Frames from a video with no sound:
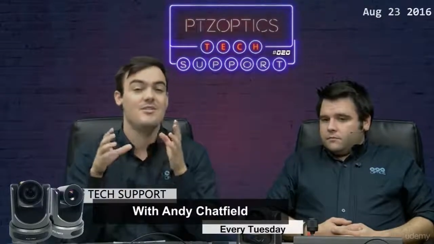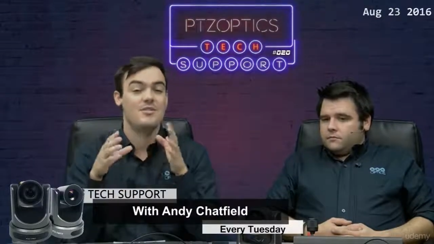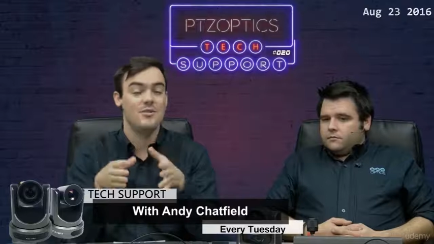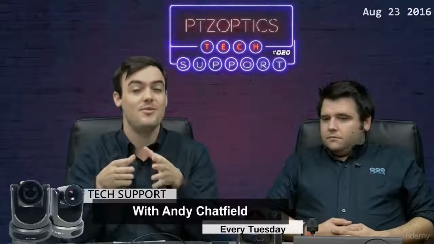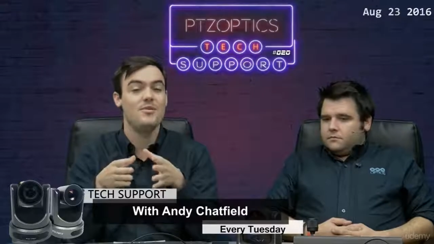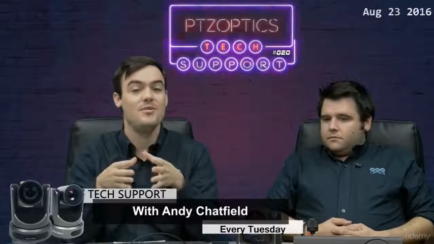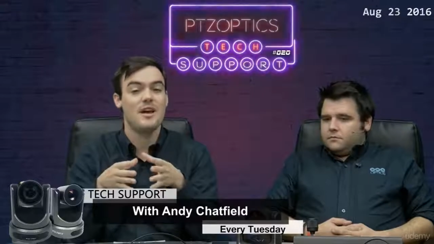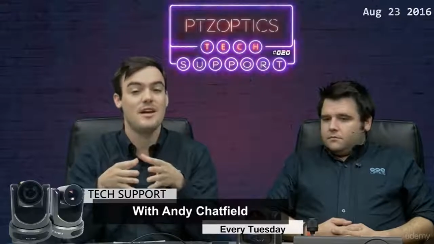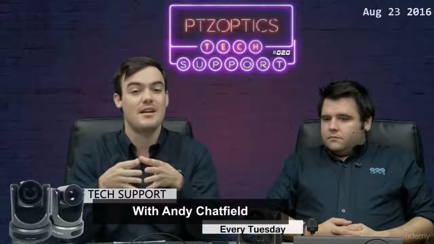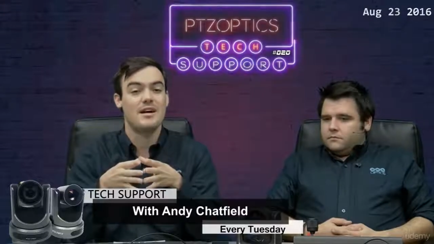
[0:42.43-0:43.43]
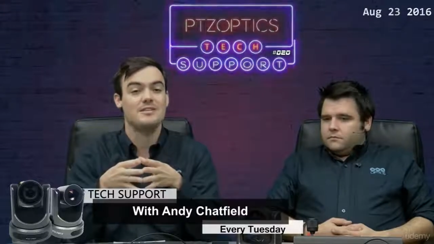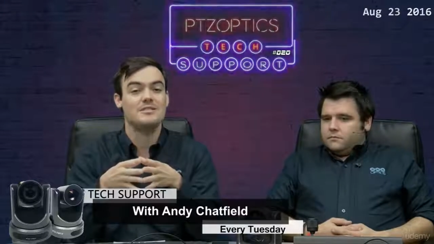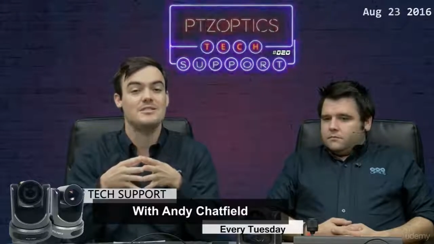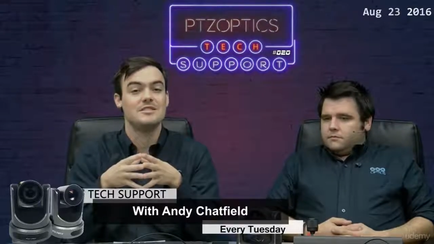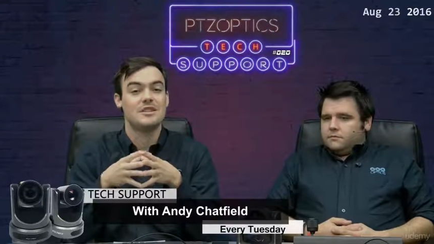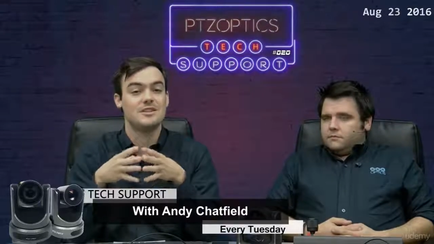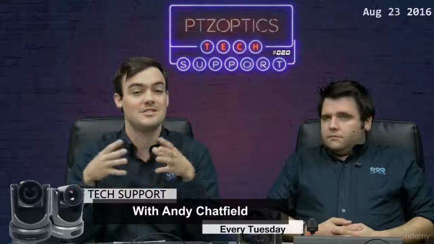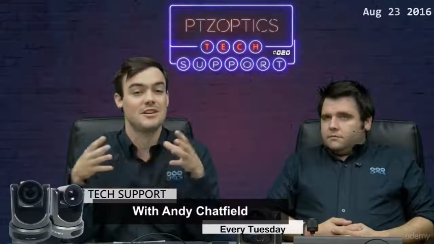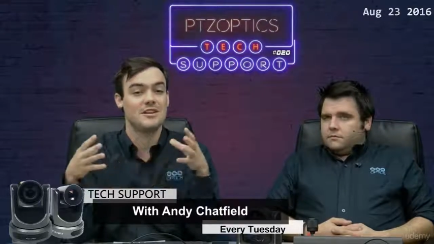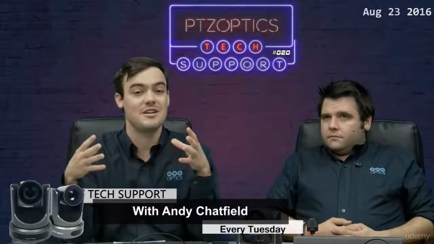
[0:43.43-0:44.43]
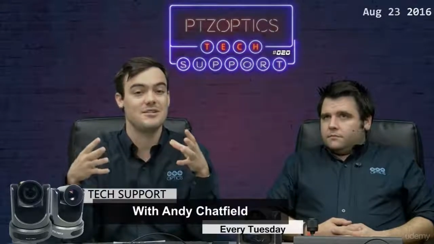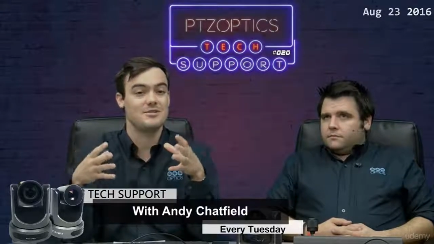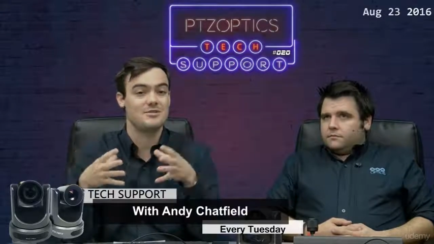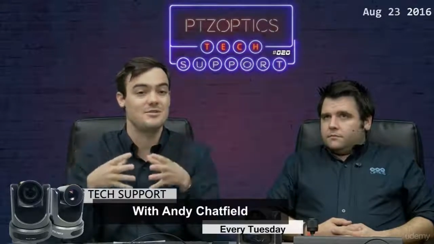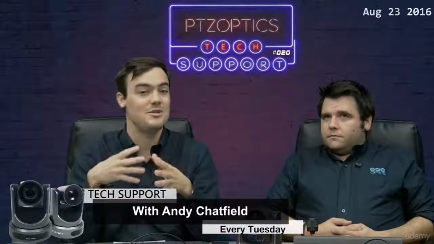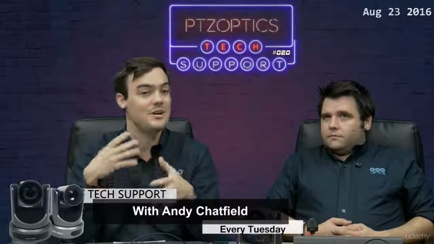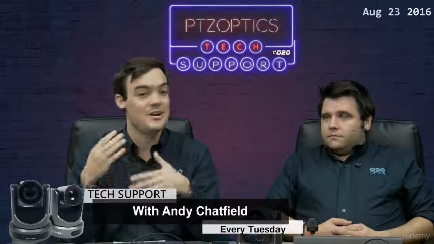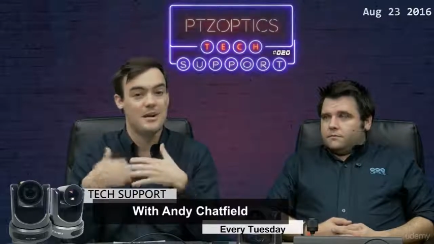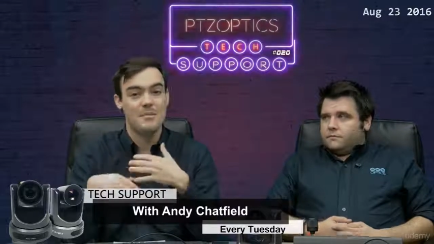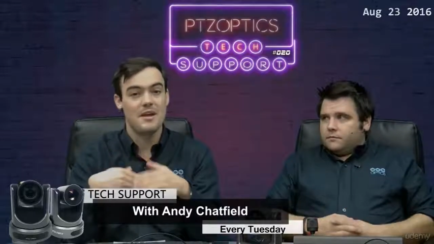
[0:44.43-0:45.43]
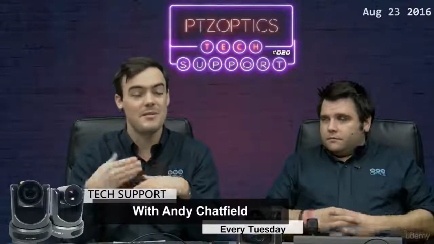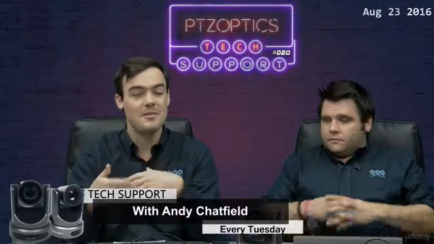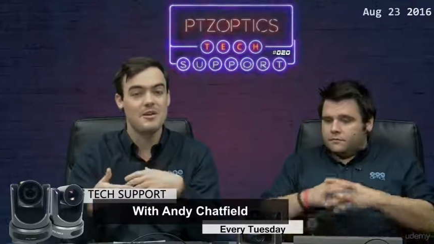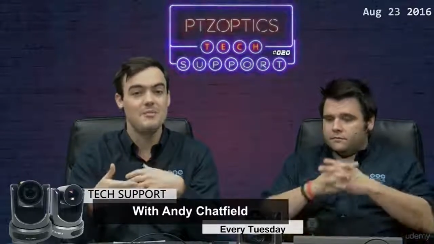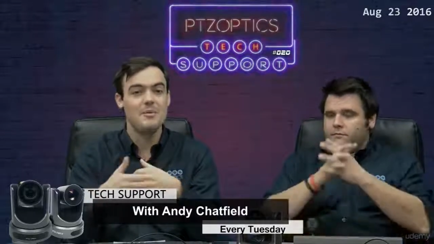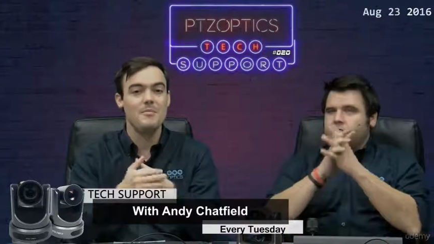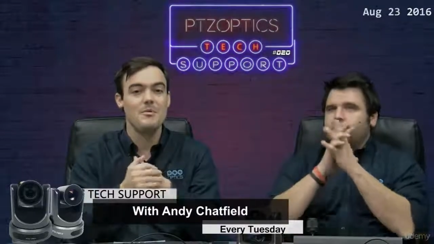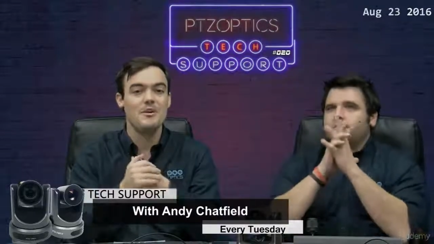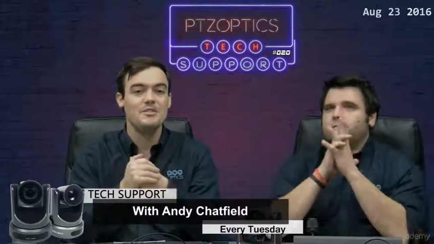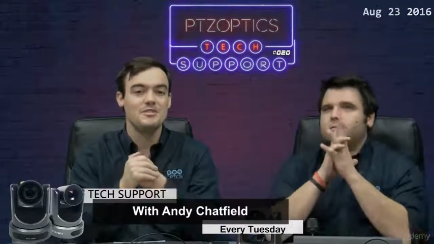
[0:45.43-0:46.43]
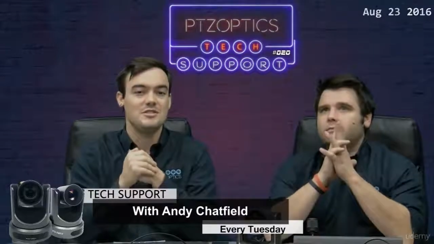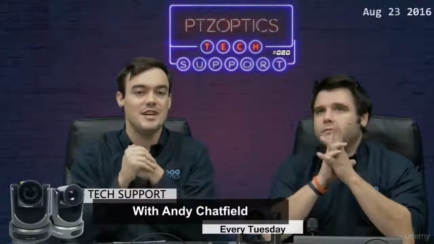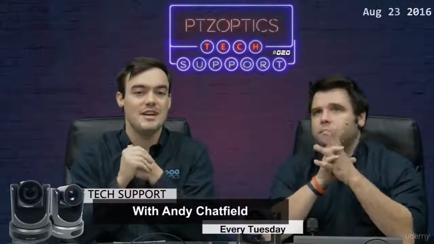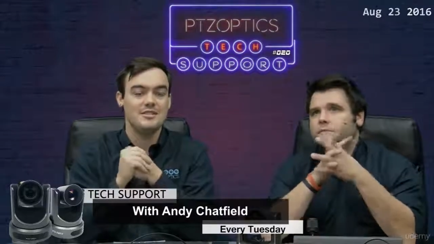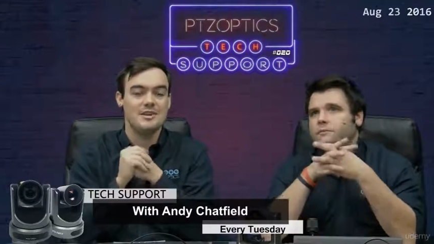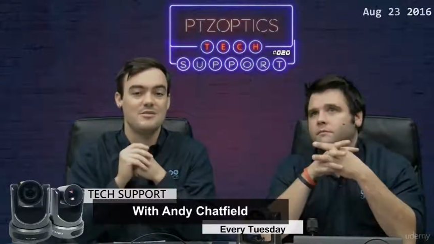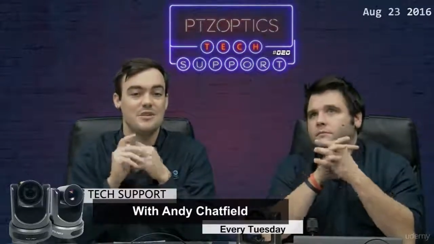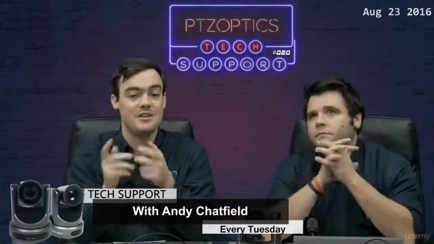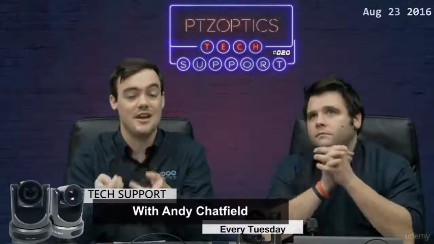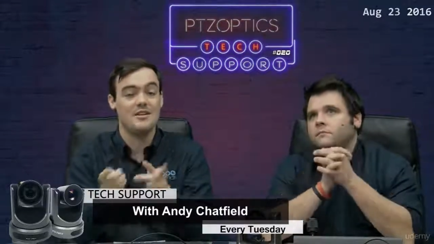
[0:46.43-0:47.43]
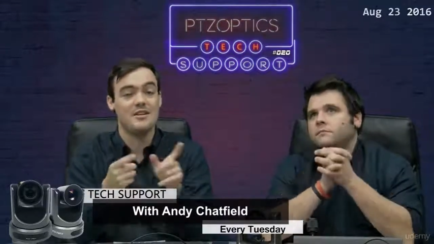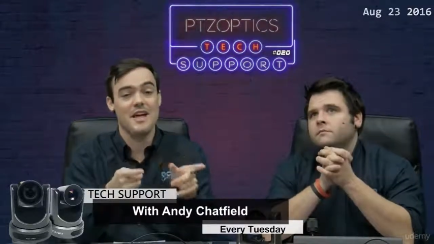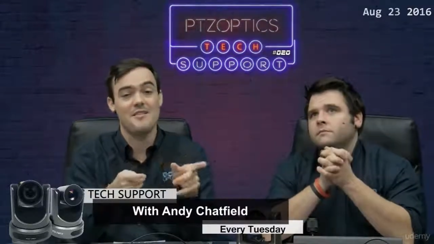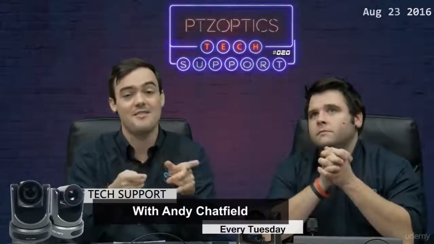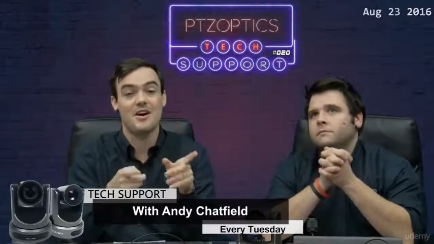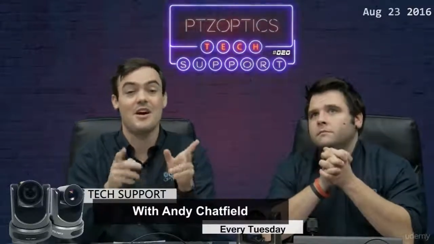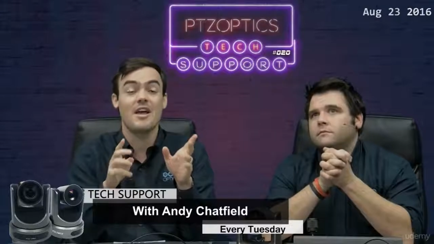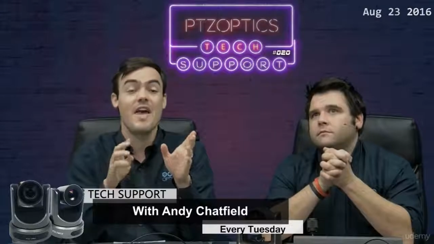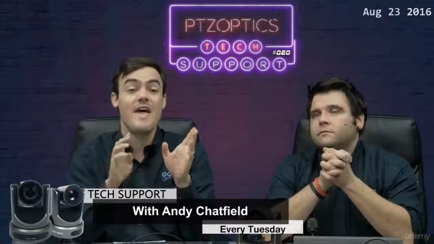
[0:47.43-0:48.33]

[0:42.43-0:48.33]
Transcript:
Speaker 1: Two technologies that are starting to become a little bit more interesting, so take a look at that vlog.